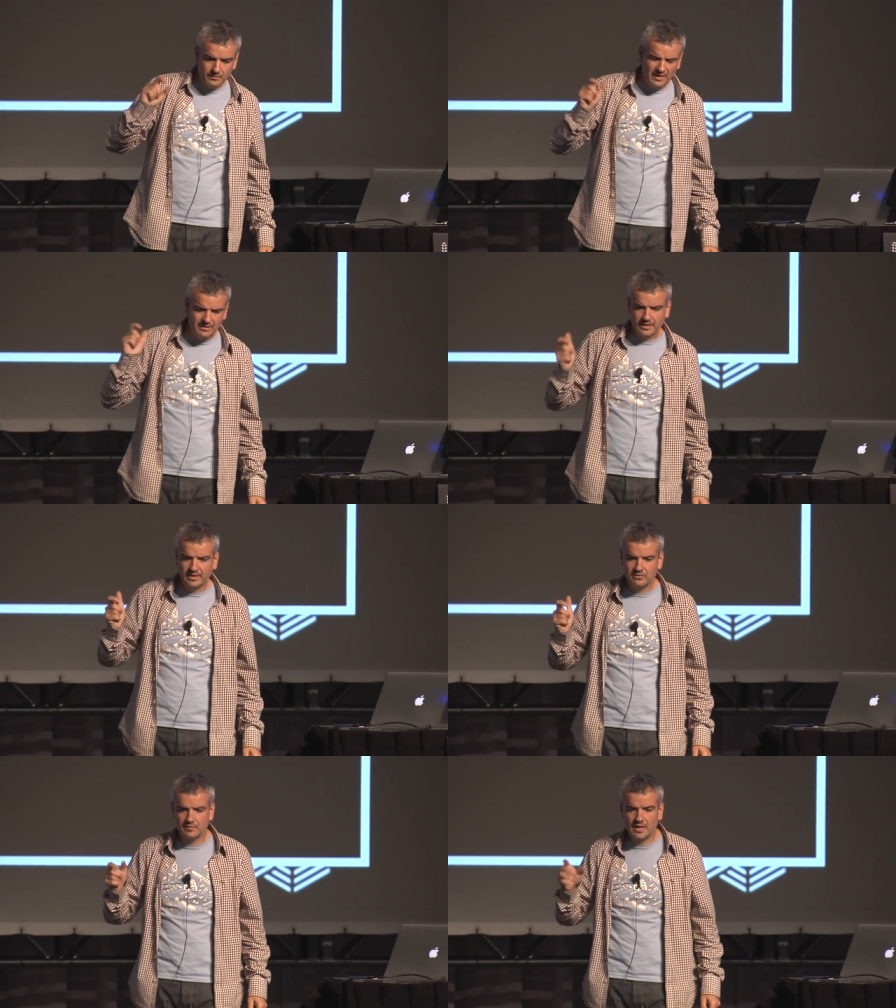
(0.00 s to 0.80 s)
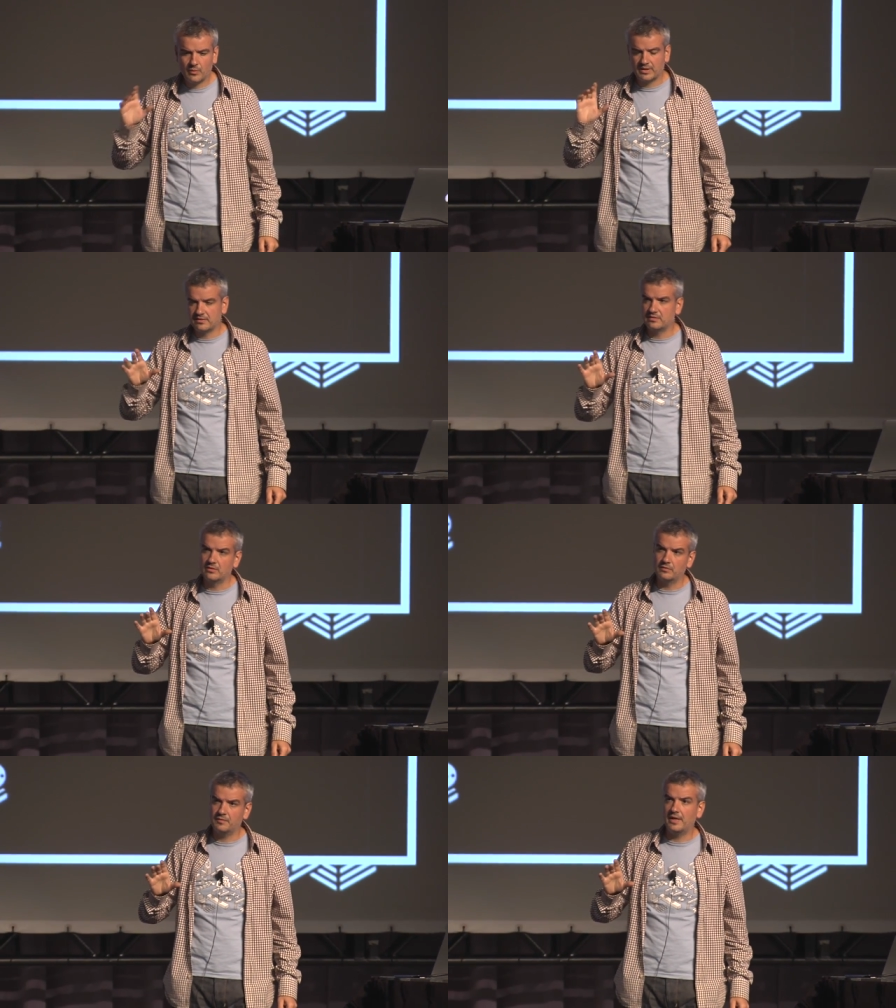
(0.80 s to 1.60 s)
in the case of that one, it's a
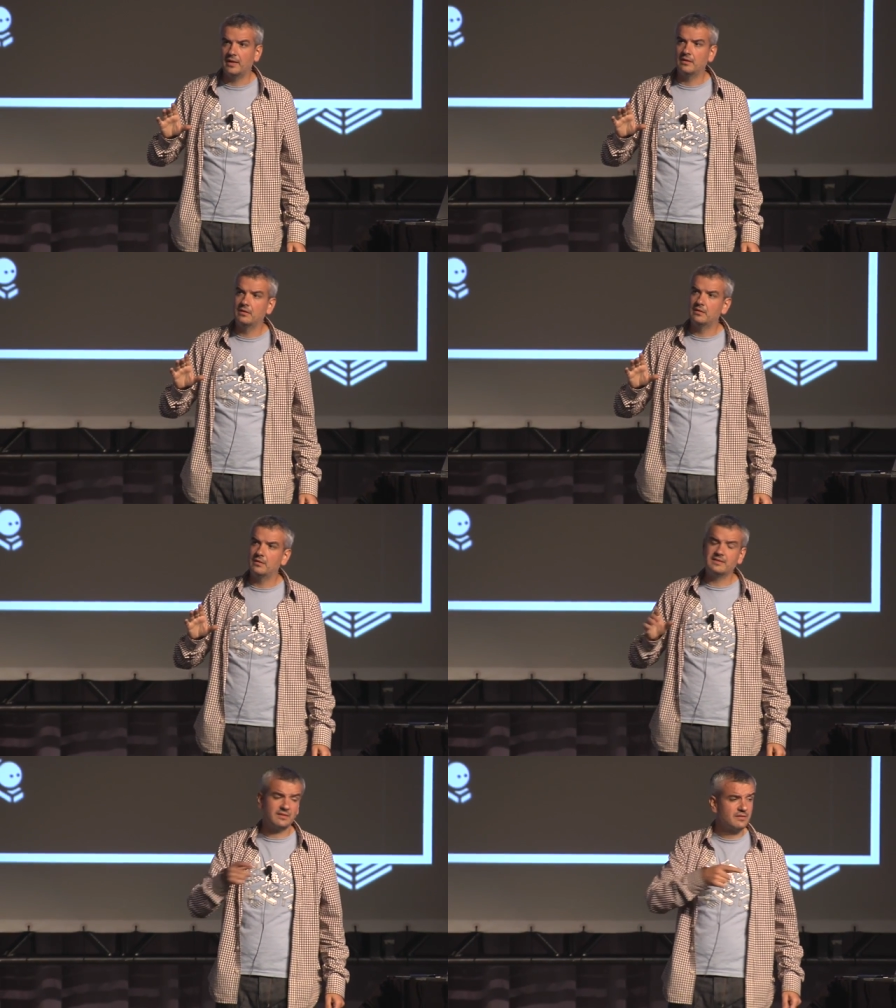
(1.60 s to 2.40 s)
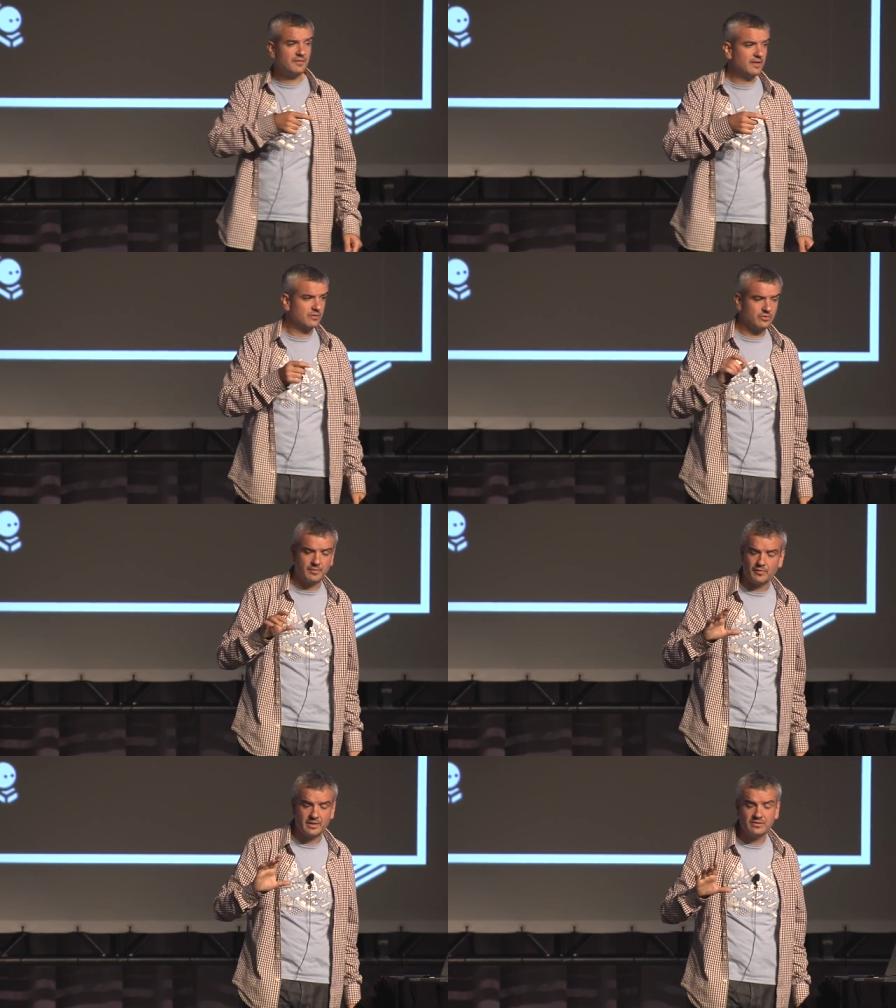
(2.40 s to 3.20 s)
single file. It's the file that I saw
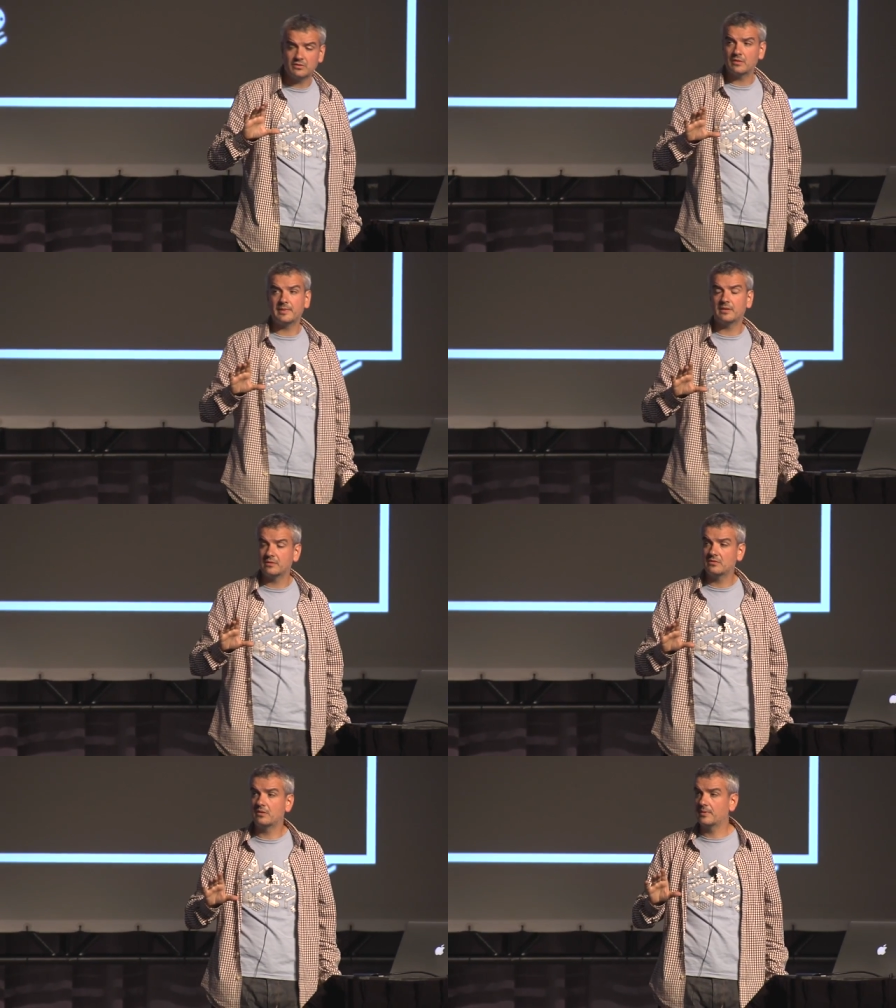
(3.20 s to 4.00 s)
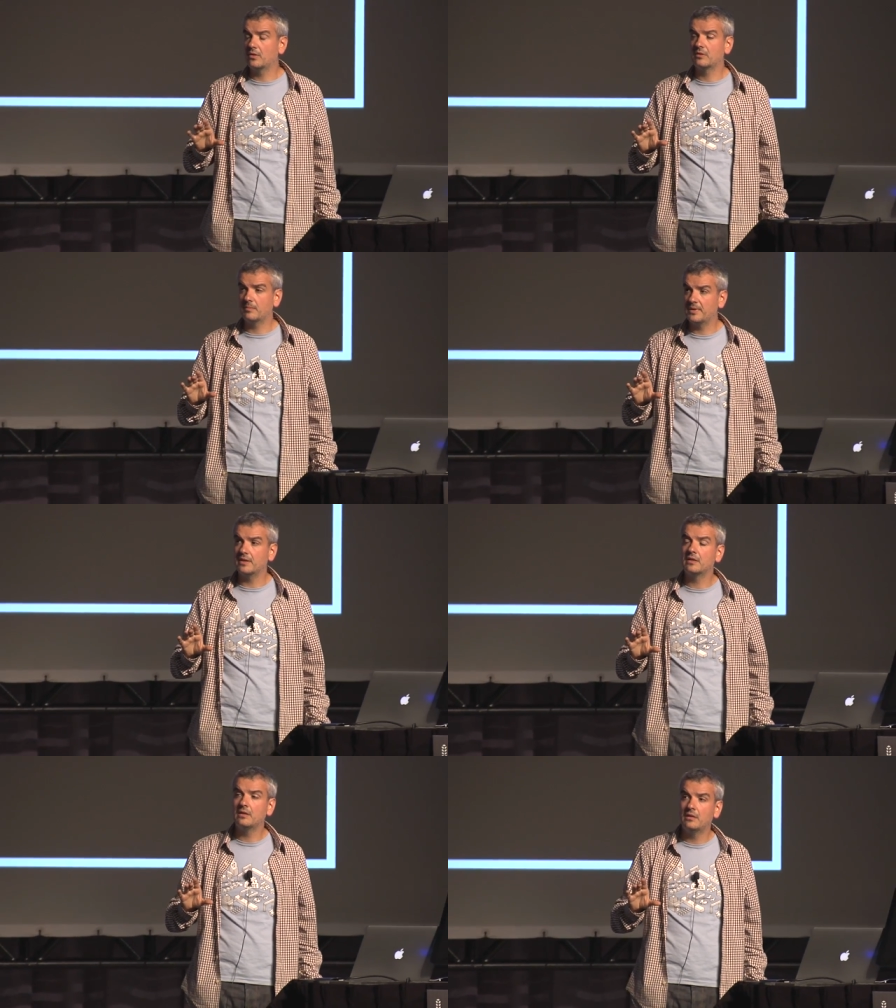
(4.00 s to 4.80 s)
before, and it's not even all that
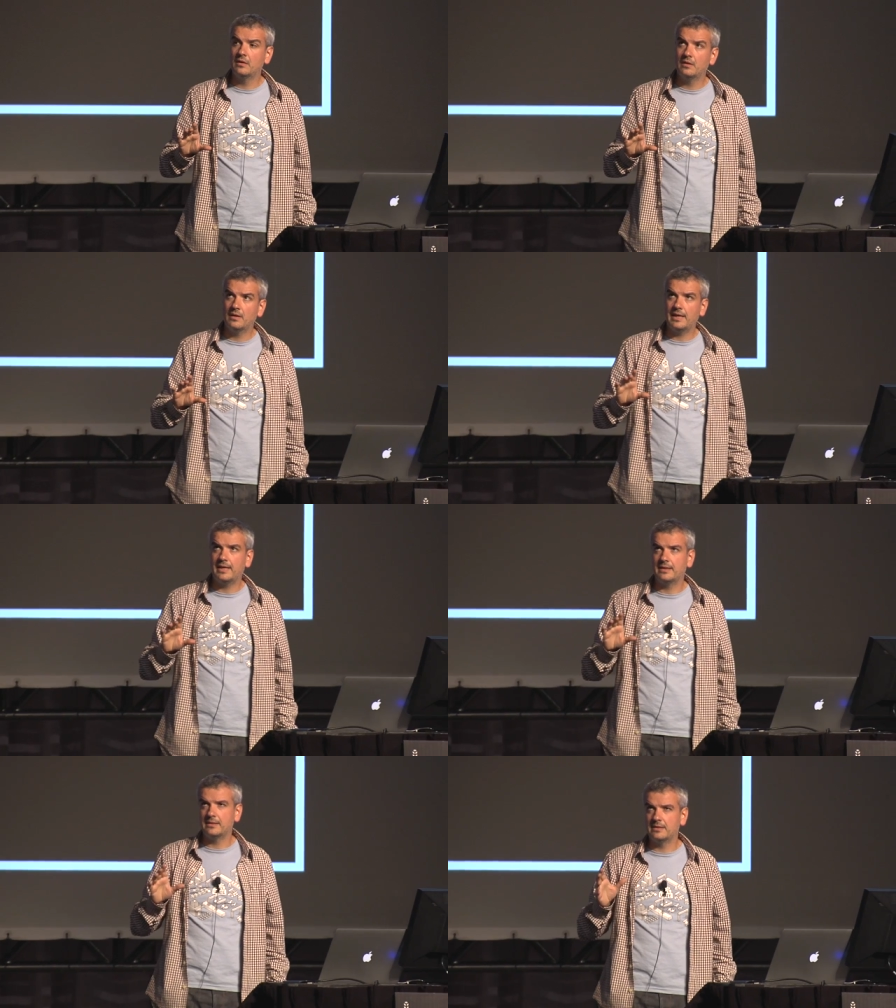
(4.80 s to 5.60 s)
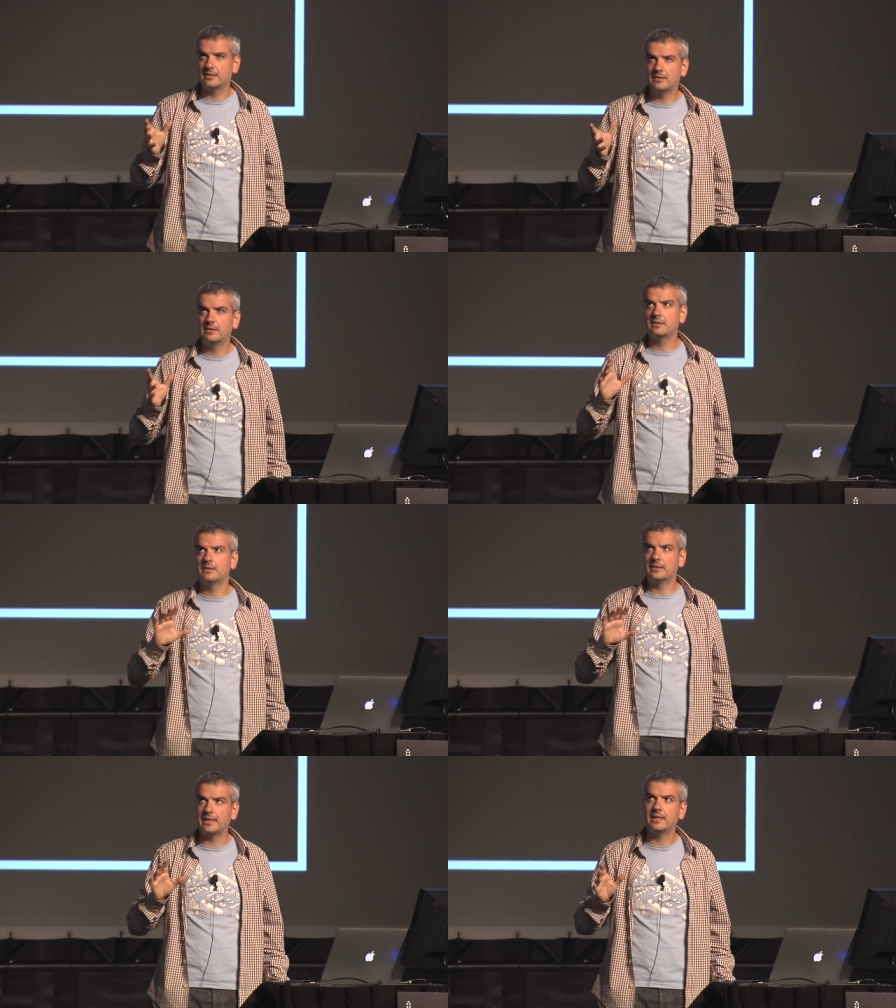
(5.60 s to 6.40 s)
big. And
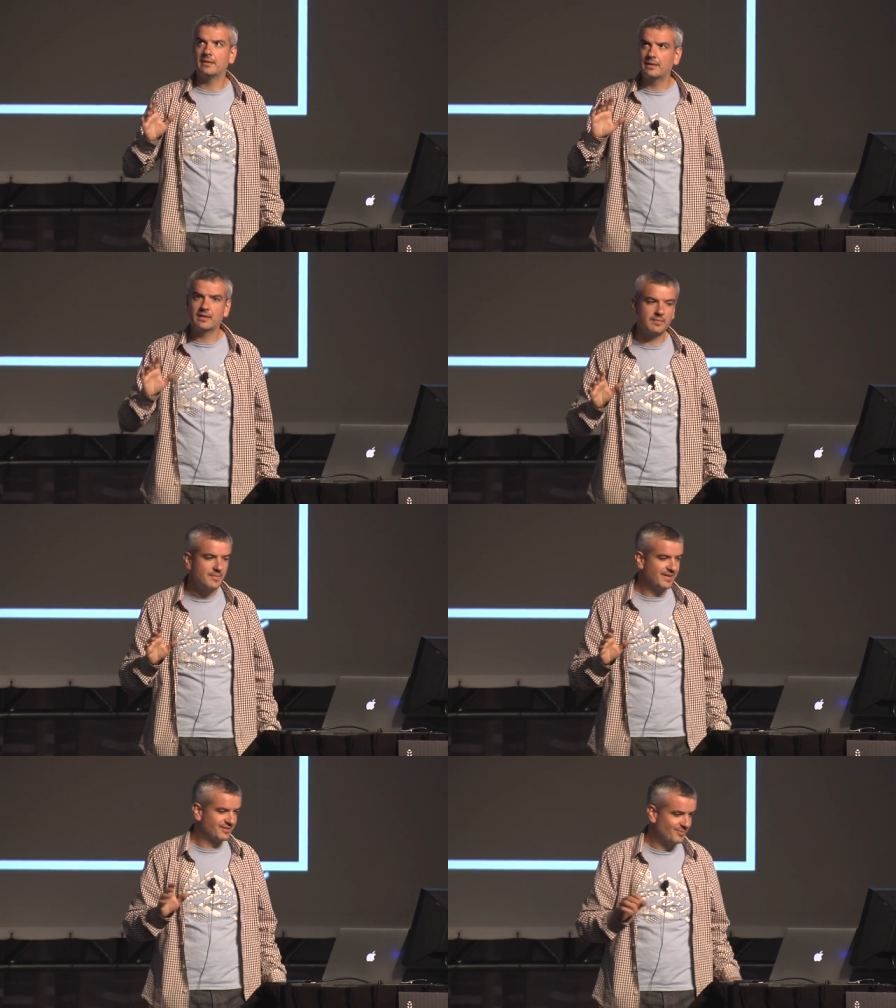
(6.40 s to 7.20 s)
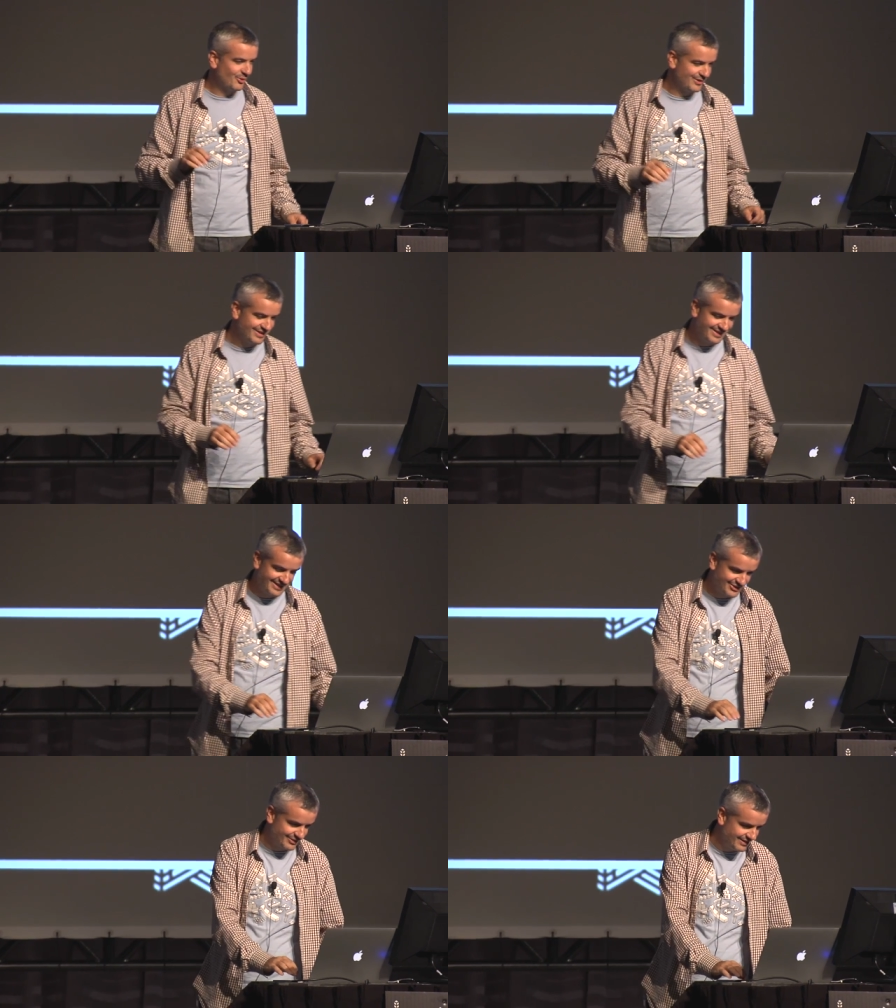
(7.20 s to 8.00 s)
yeah, and it can be made smaller,
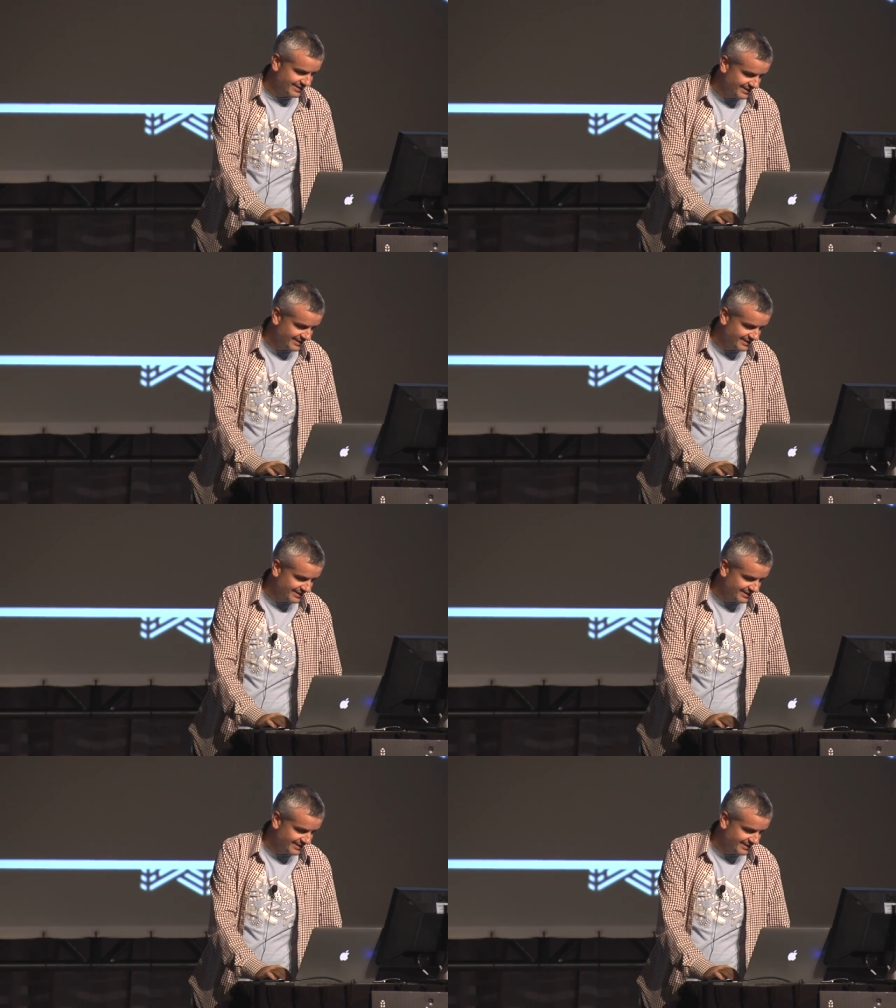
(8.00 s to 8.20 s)
actually.